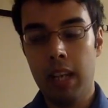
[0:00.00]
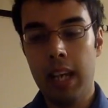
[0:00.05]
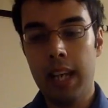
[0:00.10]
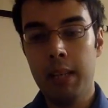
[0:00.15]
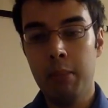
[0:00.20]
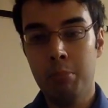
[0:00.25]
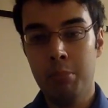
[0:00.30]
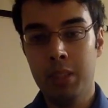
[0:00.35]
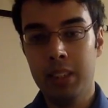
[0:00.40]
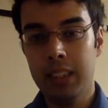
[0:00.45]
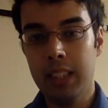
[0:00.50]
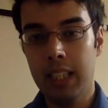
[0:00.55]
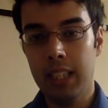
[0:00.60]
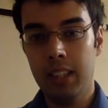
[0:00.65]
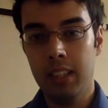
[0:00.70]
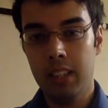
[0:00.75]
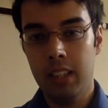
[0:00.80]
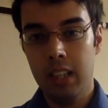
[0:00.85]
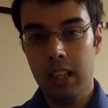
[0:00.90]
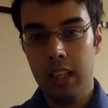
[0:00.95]

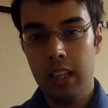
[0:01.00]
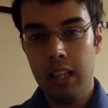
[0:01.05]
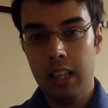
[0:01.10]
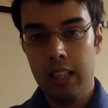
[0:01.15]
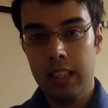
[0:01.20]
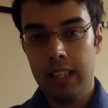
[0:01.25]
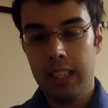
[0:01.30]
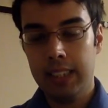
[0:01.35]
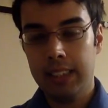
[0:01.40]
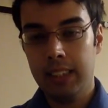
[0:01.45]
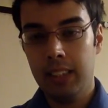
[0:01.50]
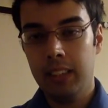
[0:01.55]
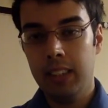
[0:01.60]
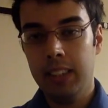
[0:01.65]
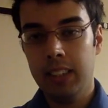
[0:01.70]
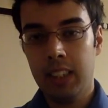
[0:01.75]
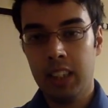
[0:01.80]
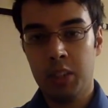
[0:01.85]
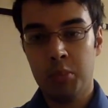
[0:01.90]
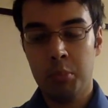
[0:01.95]
8%, that's only
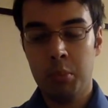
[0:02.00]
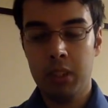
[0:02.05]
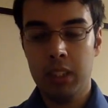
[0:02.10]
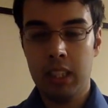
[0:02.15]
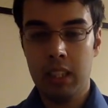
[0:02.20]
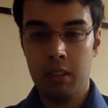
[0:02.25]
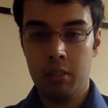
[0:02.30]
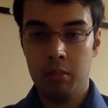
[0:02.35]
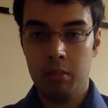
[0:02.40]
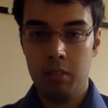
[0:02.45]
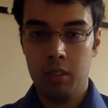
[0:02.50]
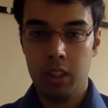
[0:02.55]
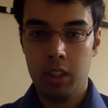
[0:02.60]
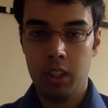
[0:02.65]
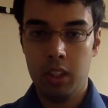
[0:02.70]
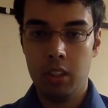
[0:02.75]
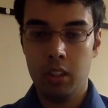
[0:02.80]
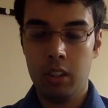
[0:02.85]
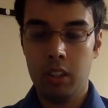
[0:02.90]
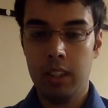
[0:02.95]
6%.
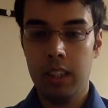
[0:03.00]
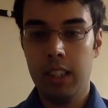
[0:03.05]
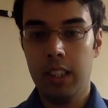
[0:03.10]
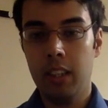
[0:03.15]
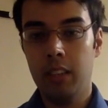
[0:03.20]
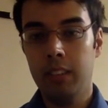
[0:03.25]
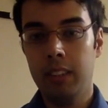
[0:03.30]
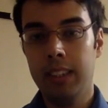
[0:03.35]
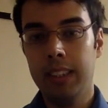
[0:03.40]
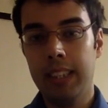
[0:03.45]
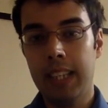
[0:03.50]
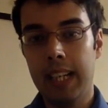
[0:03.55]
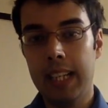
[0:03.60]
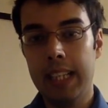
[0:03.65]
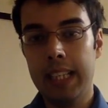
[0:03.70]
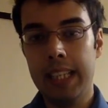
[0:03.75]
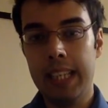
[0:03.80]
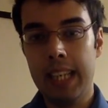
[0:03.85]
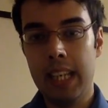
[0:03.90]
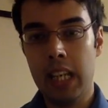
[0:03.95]
You're not going to notice that
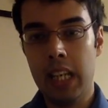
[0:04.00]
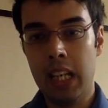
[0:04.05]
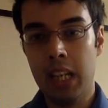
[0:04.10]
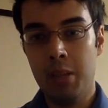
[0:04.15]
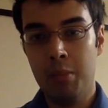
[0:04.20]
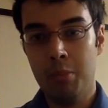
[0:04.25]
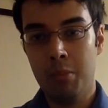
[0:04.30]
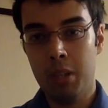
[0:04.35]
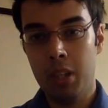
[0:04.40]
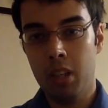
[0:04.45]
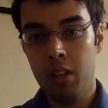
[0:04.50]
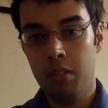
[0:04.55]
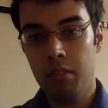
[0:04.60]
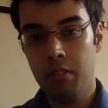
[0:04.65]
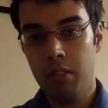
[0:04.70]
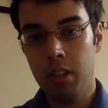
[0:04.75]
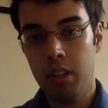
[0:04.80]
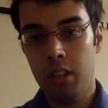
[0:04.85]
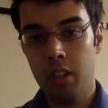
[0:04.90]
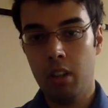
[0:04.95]
in a year, but
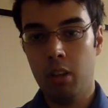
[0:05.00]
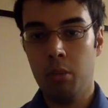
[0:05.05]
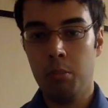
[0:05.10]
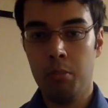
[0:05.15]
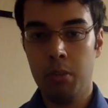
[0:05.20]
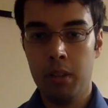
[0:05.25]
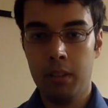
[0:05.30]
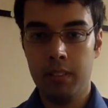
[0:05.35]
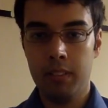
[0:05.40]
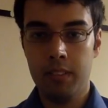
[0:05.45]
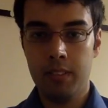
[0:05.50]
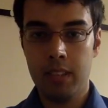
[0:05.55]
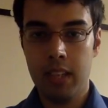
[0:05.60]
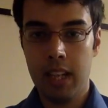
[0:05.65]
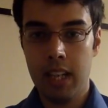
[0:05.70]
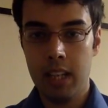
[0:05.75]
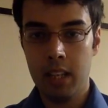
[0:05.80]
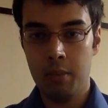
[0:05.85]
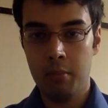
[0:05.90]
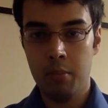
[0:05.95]
over a long period of
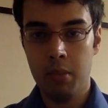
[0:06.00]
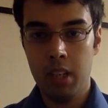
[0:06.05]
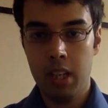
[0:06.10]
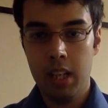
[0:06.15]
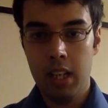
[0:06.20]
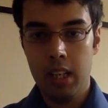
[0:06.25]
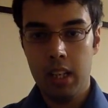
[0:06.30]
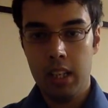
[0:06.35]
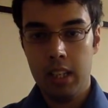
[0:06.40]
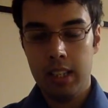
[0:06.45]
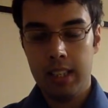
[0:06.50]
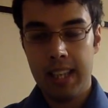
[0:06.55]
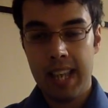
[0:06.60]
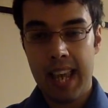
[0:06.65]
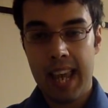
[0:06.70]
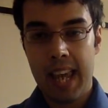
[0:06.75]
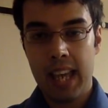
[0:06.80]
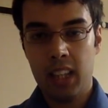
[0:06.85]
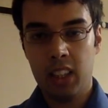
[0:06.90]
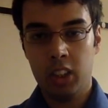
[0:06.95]
time,
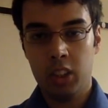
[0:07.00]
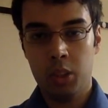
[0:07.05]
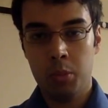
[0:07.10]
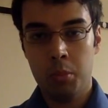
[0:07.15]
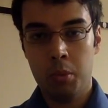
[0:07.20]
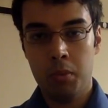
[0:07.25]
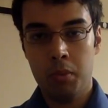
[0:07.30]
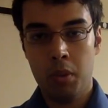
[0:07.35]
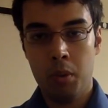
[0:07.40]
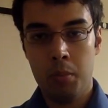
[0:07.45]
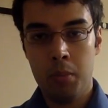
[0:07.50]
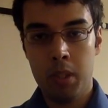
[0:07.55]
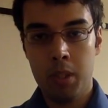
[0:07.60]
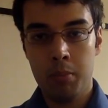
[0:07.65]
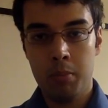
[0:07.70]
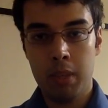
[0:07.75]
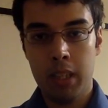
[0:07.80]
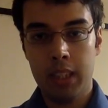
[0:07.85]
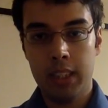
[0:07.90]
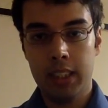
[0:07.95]
that extra performance
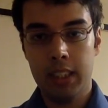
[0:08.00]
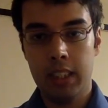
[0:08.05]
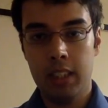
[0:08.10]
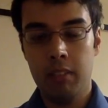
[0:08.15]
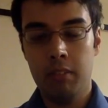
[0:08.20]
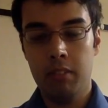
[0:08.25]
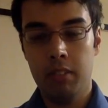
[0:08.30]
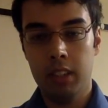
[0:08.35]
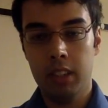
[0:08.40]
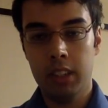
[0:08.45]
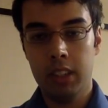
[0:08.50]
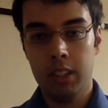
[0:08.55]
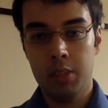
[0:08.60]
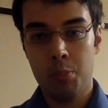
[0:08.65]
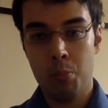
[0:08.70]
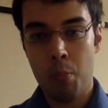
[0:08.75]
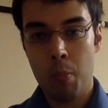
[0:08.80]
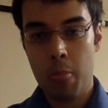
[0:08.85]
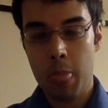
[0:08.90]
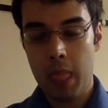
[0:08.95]
makes a difference,
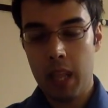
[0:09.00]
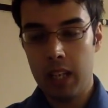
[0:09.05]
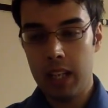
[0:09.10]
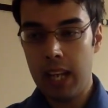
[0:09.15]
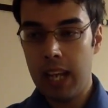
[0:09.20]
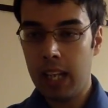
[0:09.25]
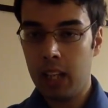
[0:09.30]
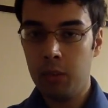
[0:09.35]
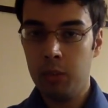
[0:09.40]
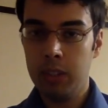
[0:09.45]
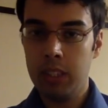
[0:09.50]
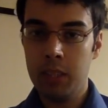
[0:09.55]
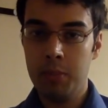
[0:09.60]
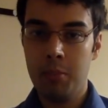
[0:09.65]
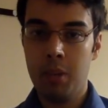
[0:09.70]
and equity